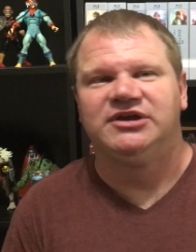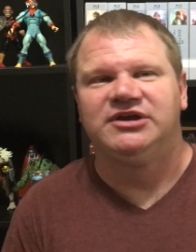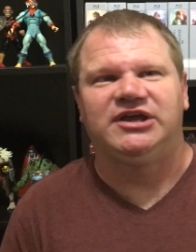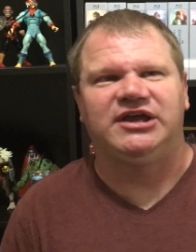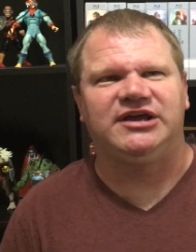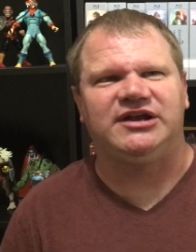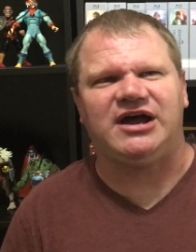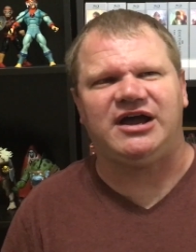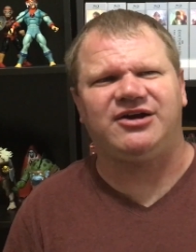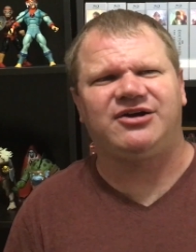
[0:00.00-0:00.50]

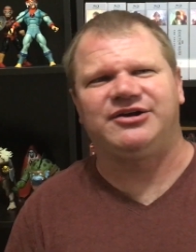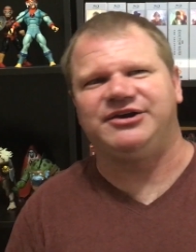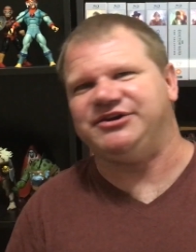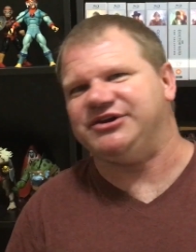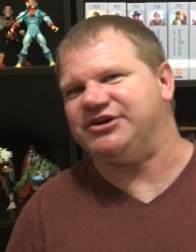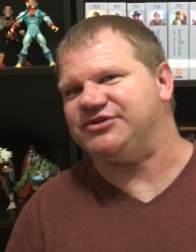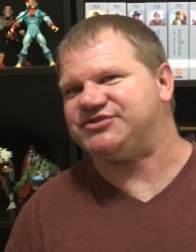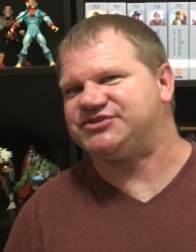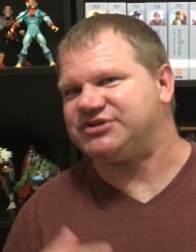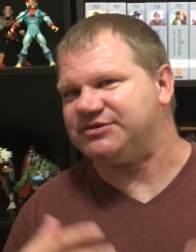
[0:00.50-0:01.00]
And I already
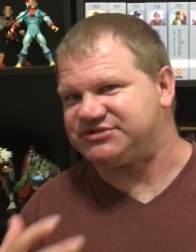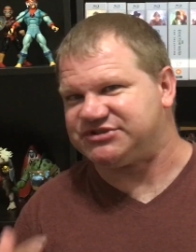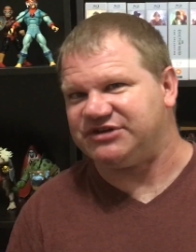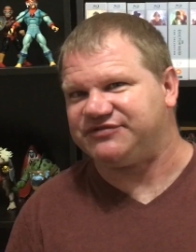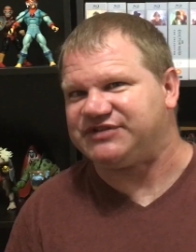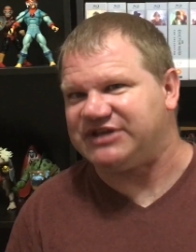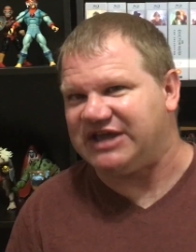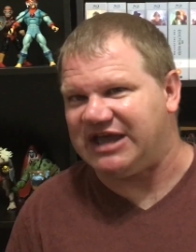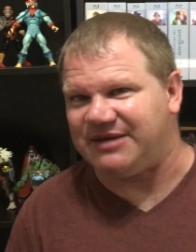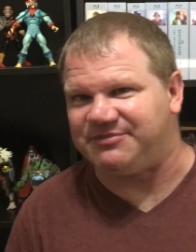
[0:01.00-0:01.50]
know some
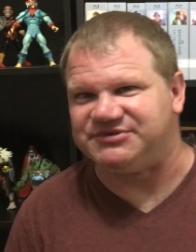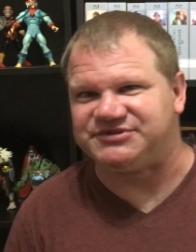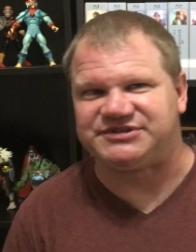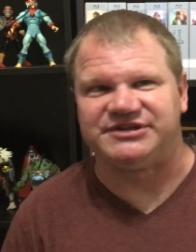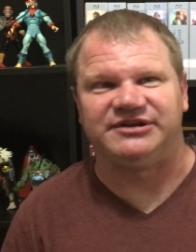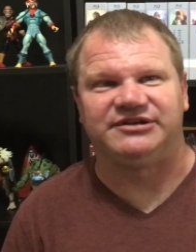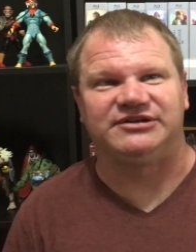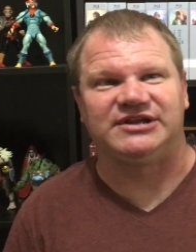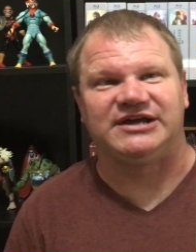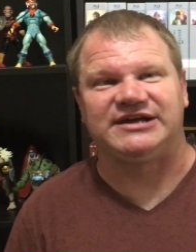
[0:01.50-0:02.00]
stuff that happens
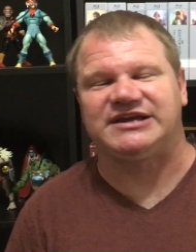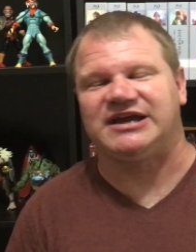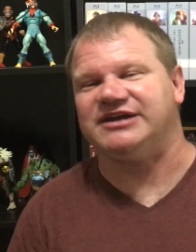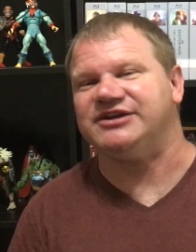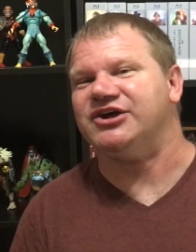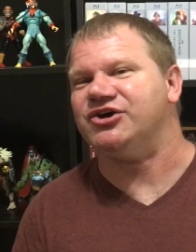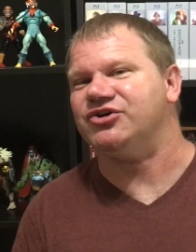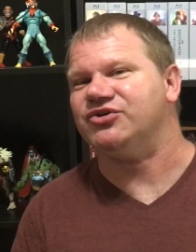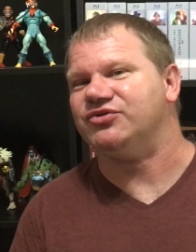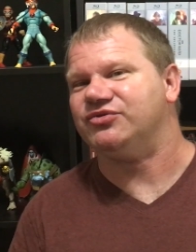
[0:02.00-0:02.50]
in it, like I
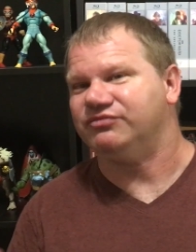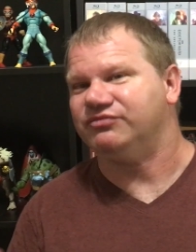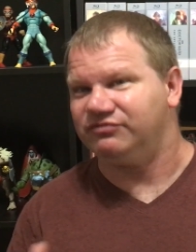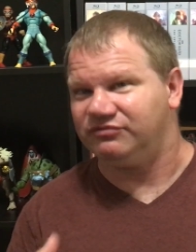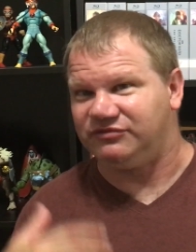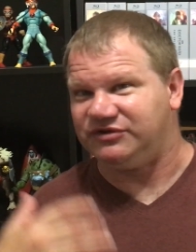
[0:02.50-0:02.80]
know,